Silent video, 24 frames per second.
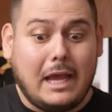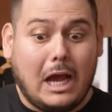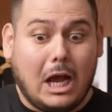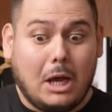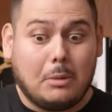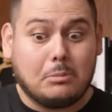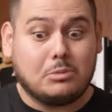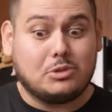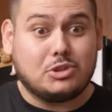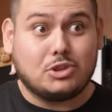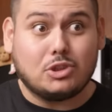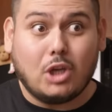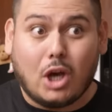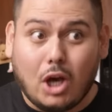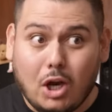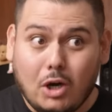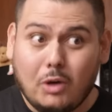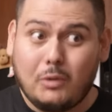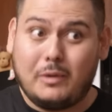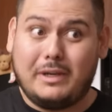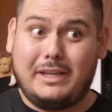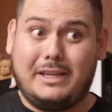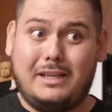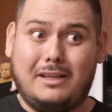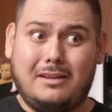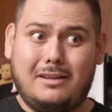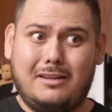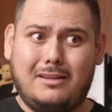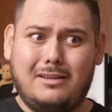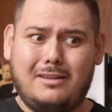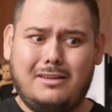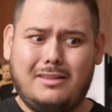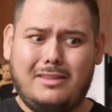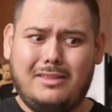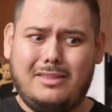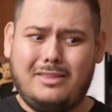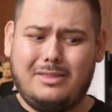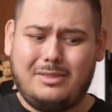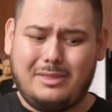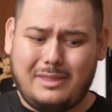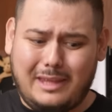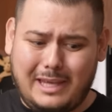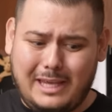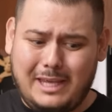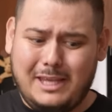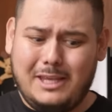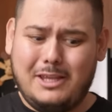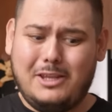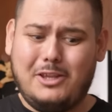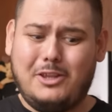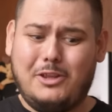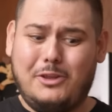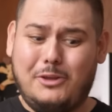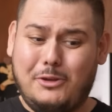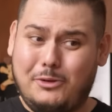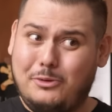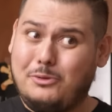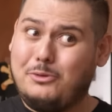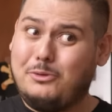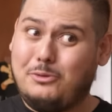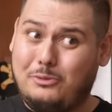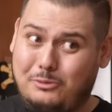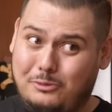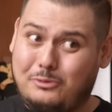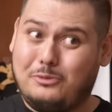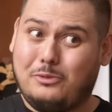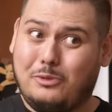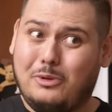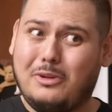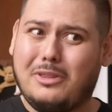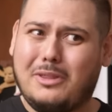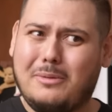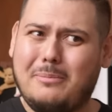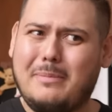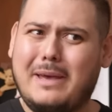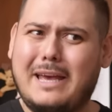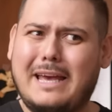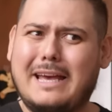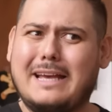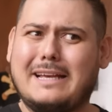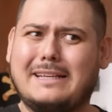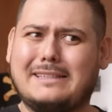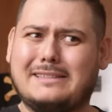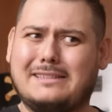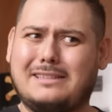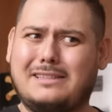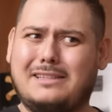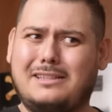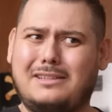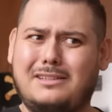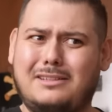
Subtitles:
I'm sorry. Thank you for the mask.